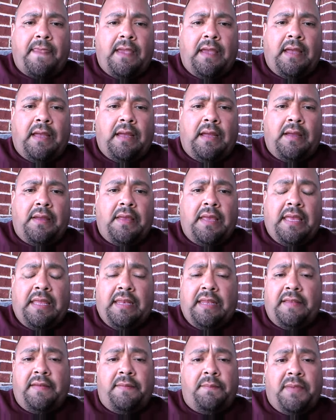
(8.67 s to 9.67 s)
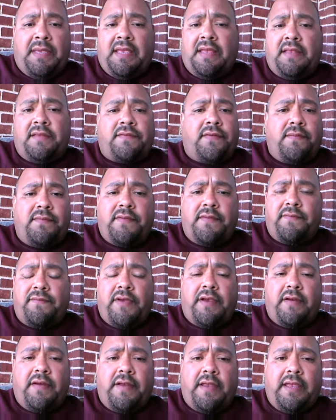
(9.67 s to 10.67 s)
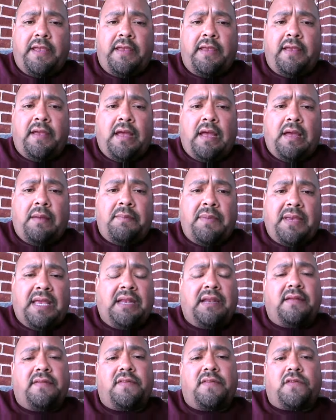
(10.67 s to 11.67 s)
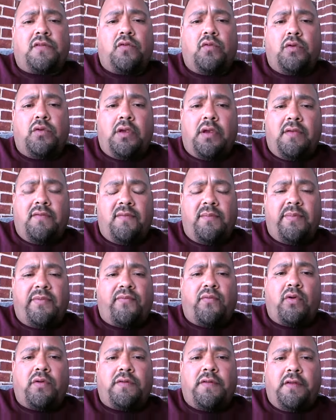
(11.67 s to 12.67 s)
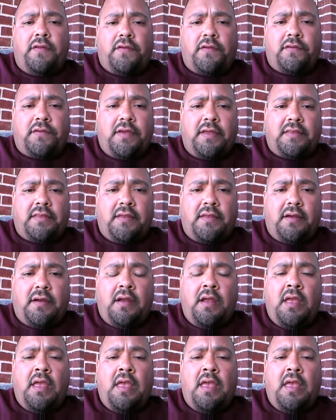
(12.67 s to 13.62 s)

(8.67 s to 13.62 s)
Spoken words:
And it begins from the very beginning of the school year, even before teachers get there.